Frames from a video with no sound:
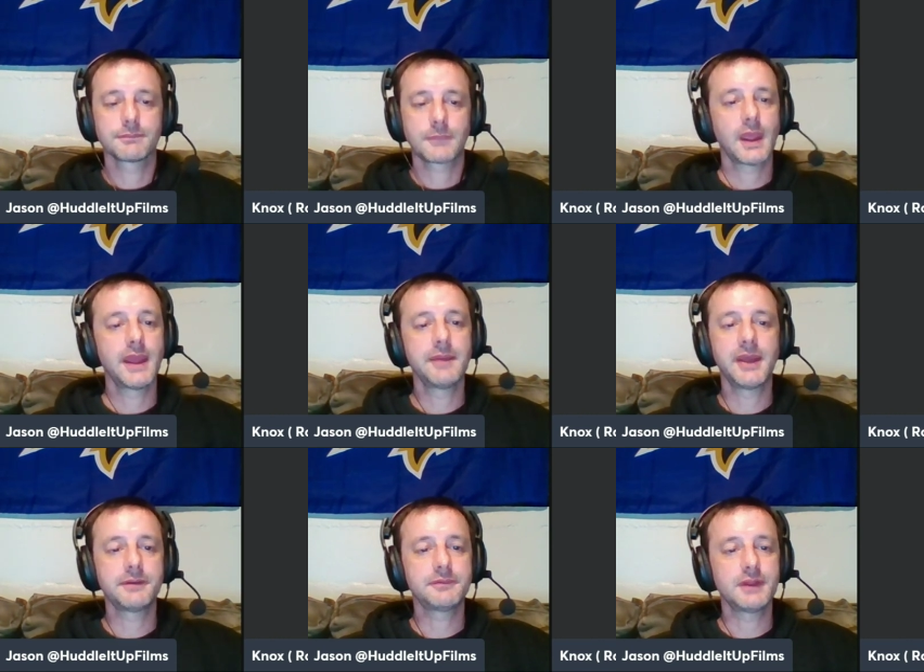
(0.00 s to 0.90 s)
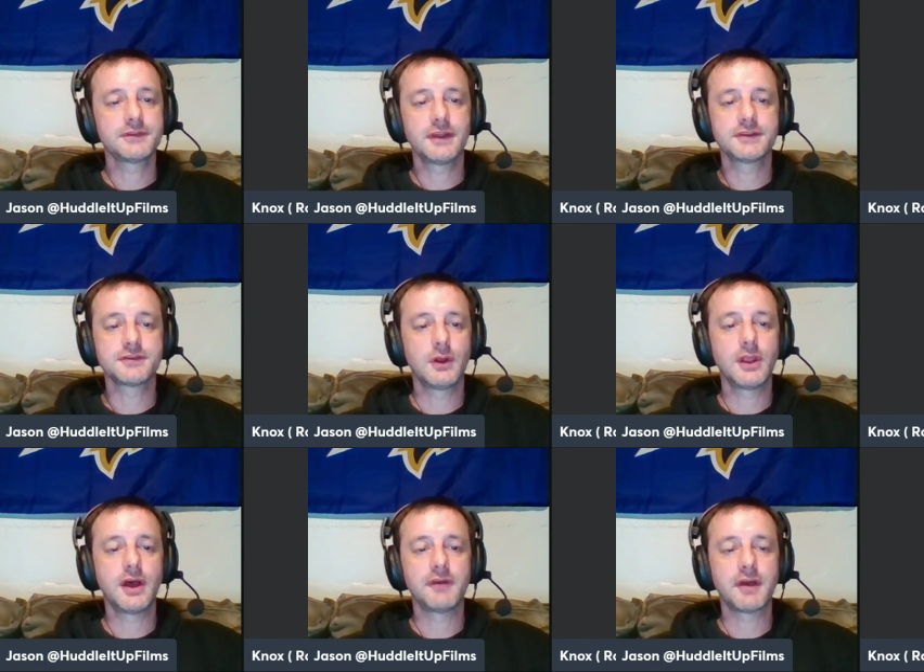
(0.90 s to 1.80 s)
Hey, man, it's it's all
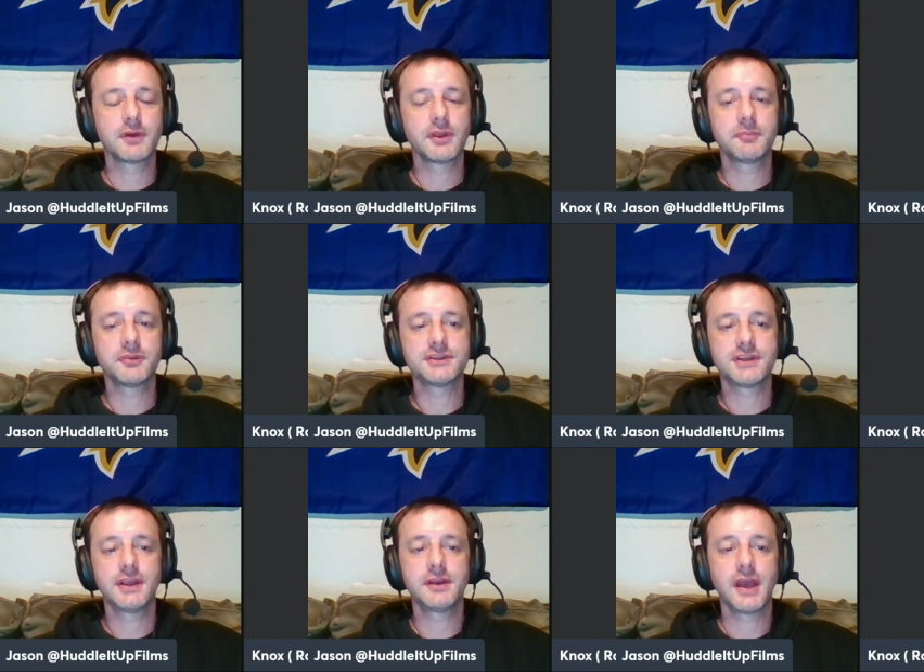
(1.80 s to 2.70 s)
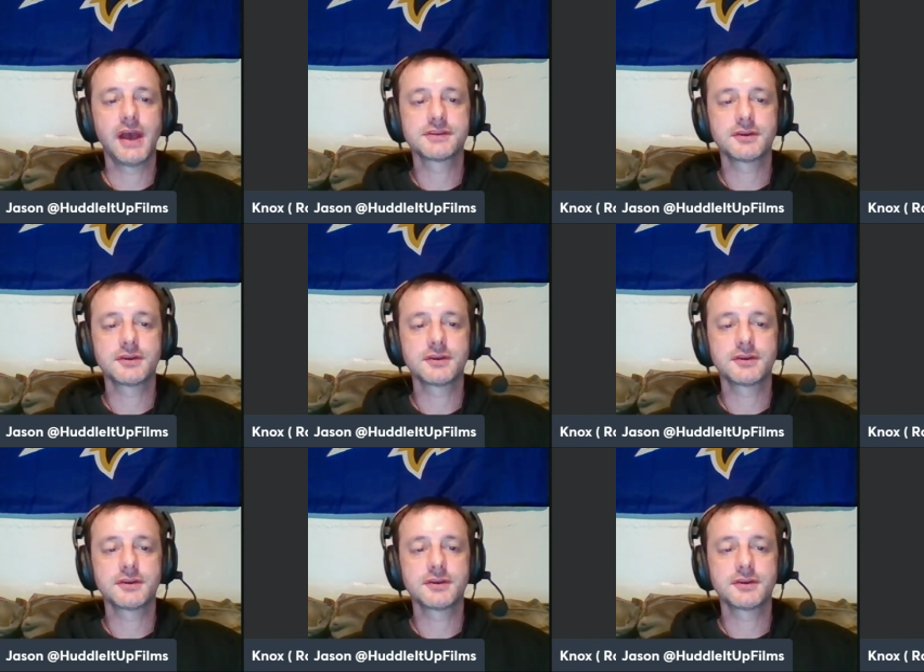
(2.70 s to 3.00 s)
love. I really appreciate you guys.